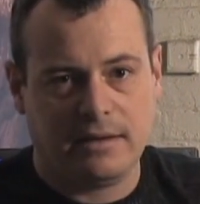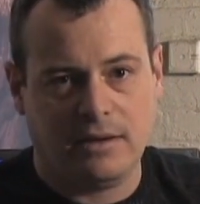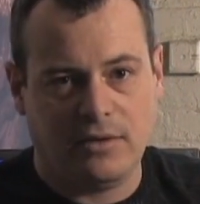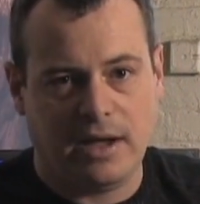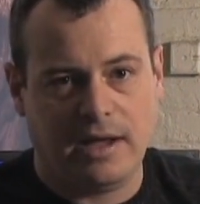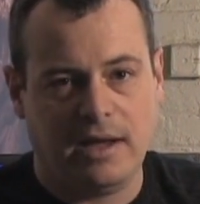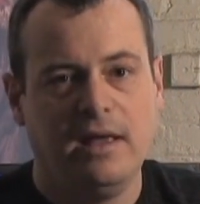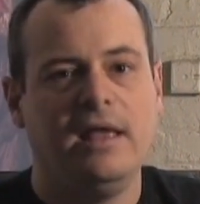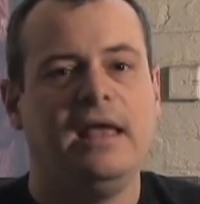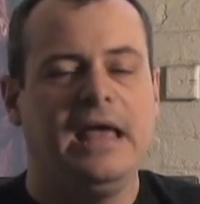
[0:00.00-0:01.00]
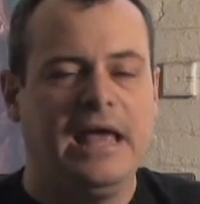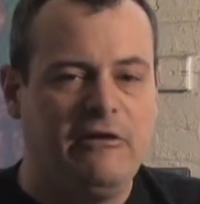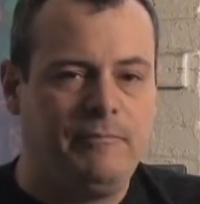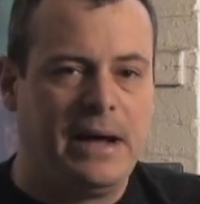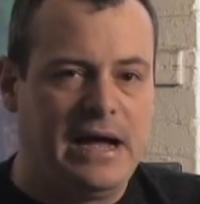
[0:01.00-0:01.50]
Okay.
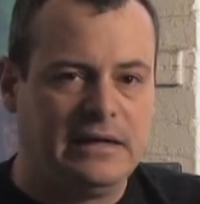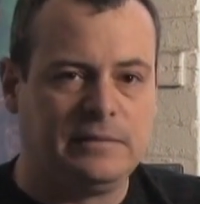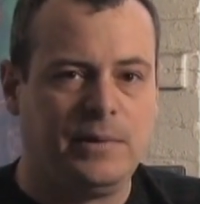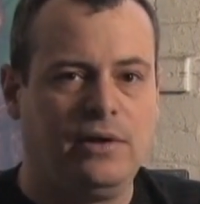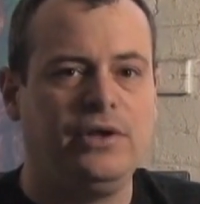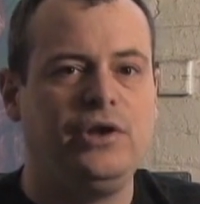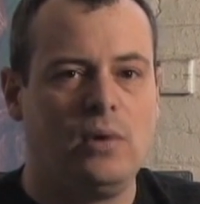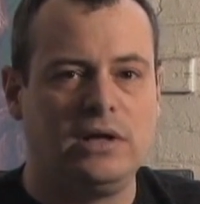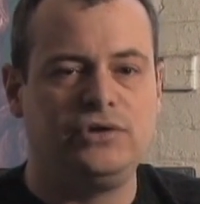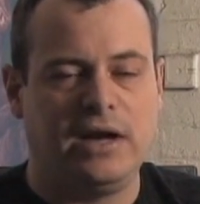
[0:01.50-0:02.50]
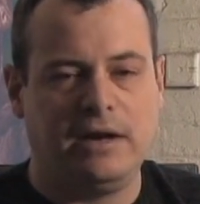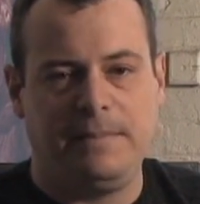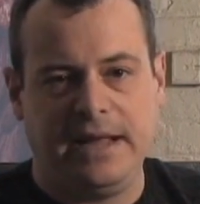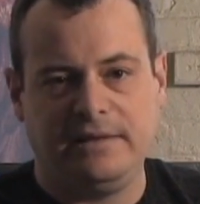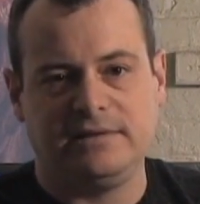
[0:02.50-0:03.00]
If possible, you want to try to
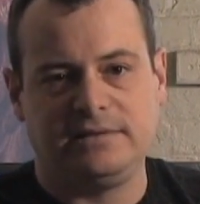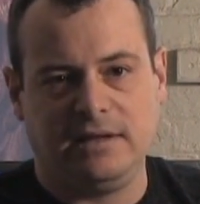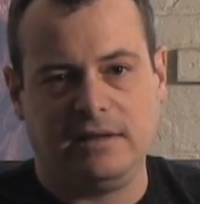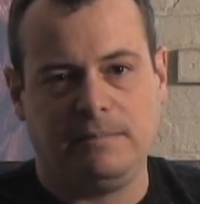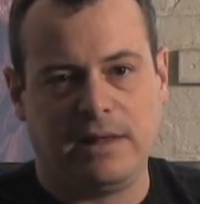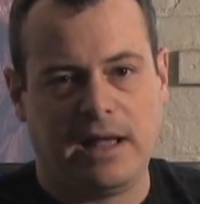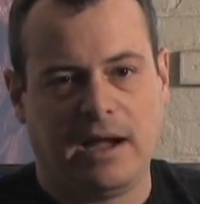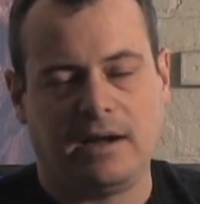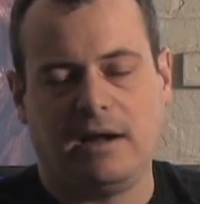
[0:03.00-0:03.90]
paint the ceiling black.